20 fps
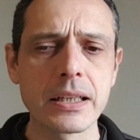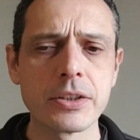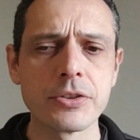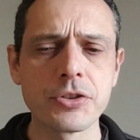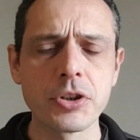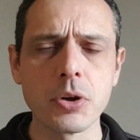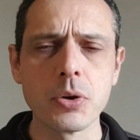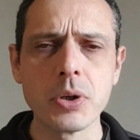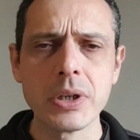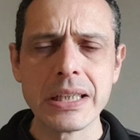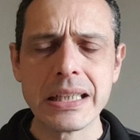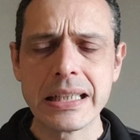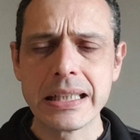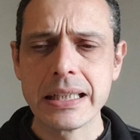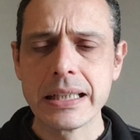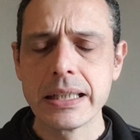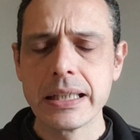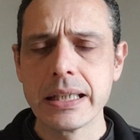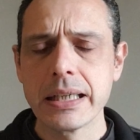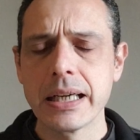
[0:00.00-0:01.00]
So,
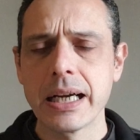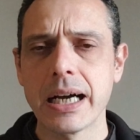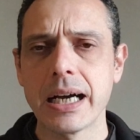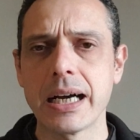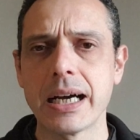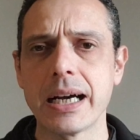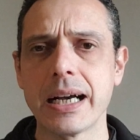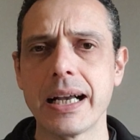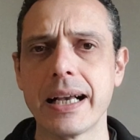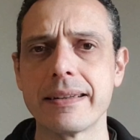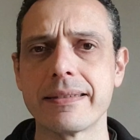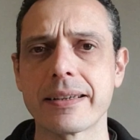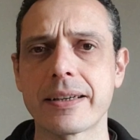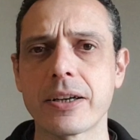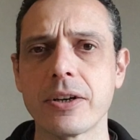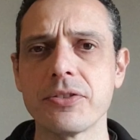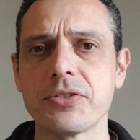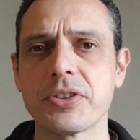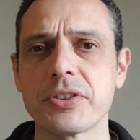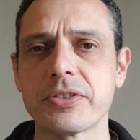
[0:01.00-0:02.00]
as a
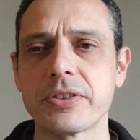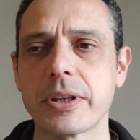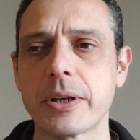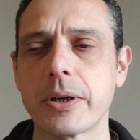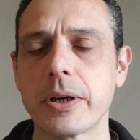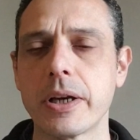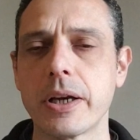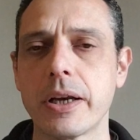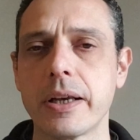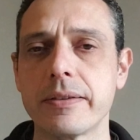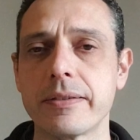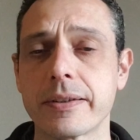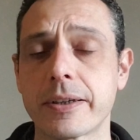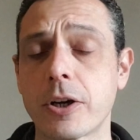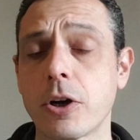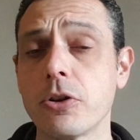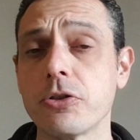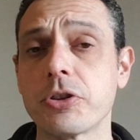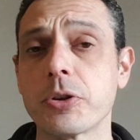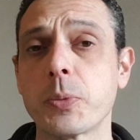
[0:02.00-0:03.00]

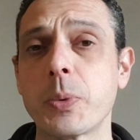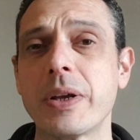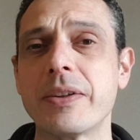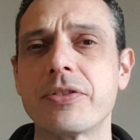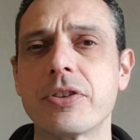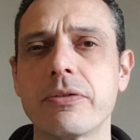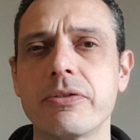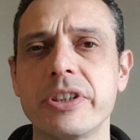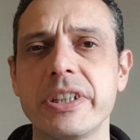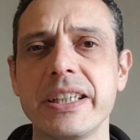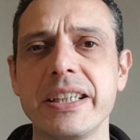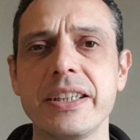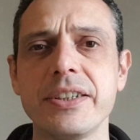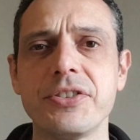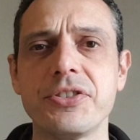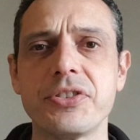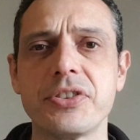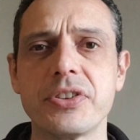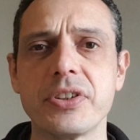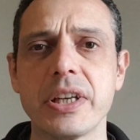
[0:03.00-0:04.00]
consequence of
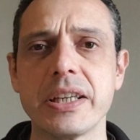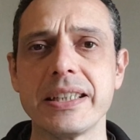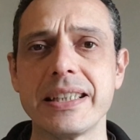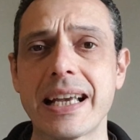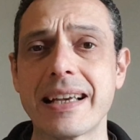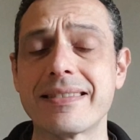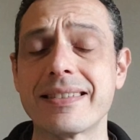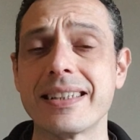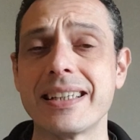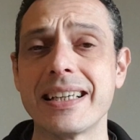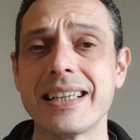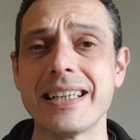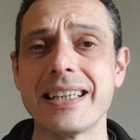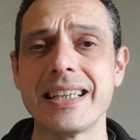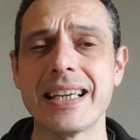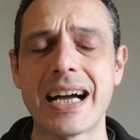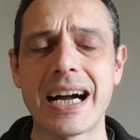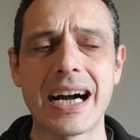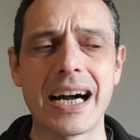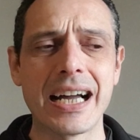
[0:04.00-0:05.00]
this,
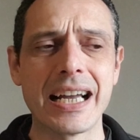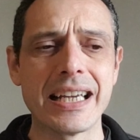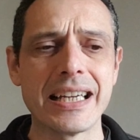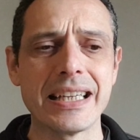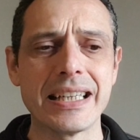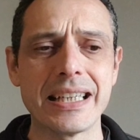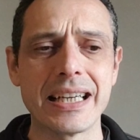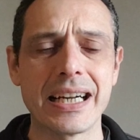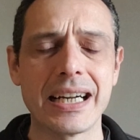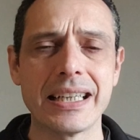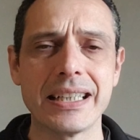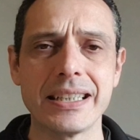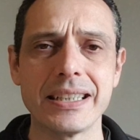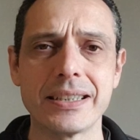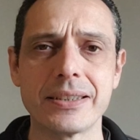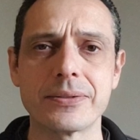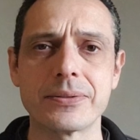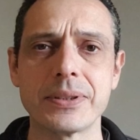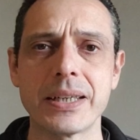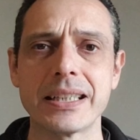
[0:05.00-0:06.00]
yesterday I
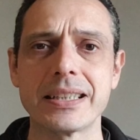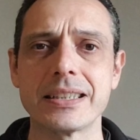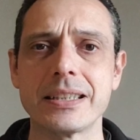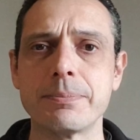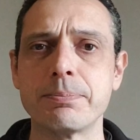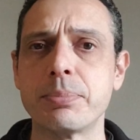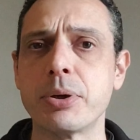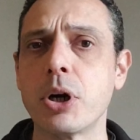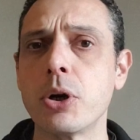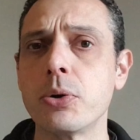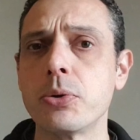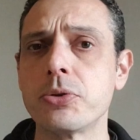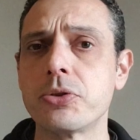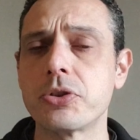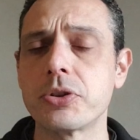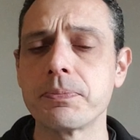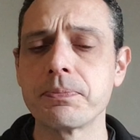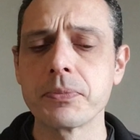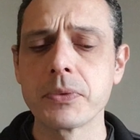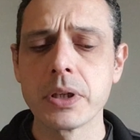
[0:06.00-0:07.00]
created a
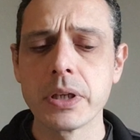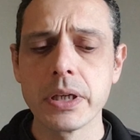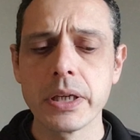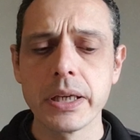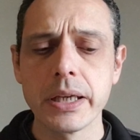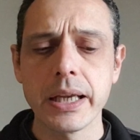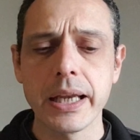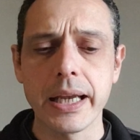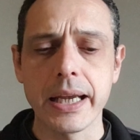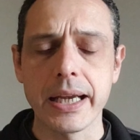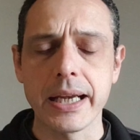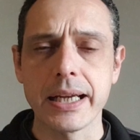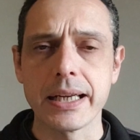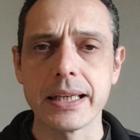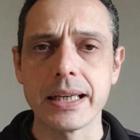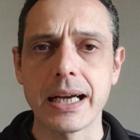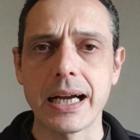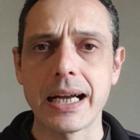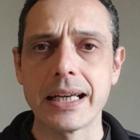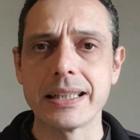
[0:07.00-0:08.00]
post,
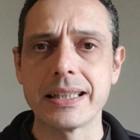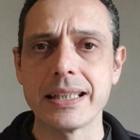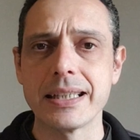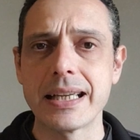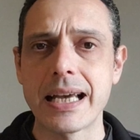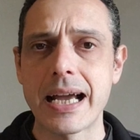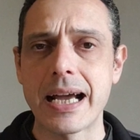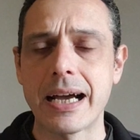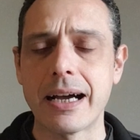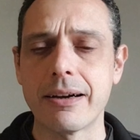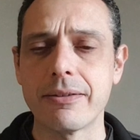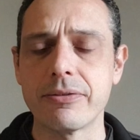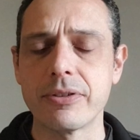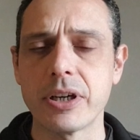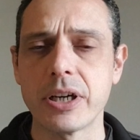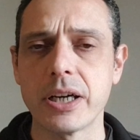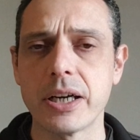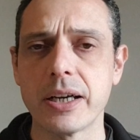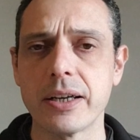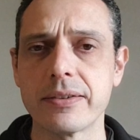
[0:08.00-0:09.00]
and I did have
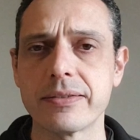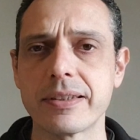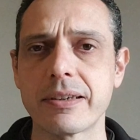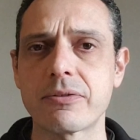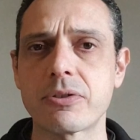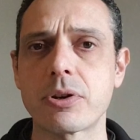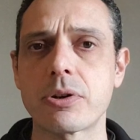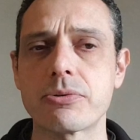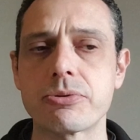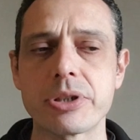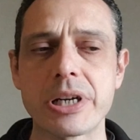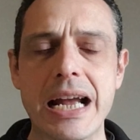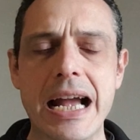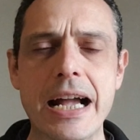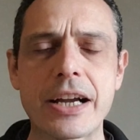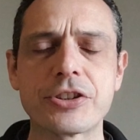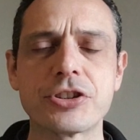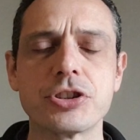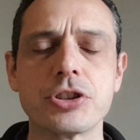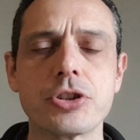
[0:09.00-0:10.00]
several
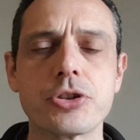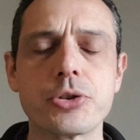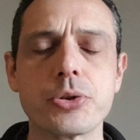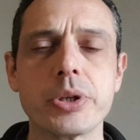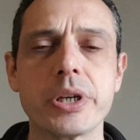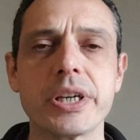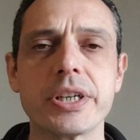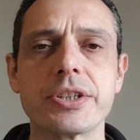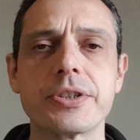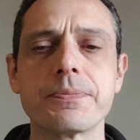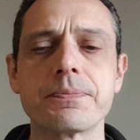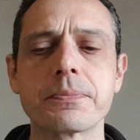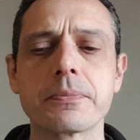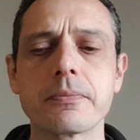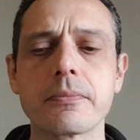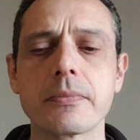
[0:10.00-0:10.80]
reactions to it,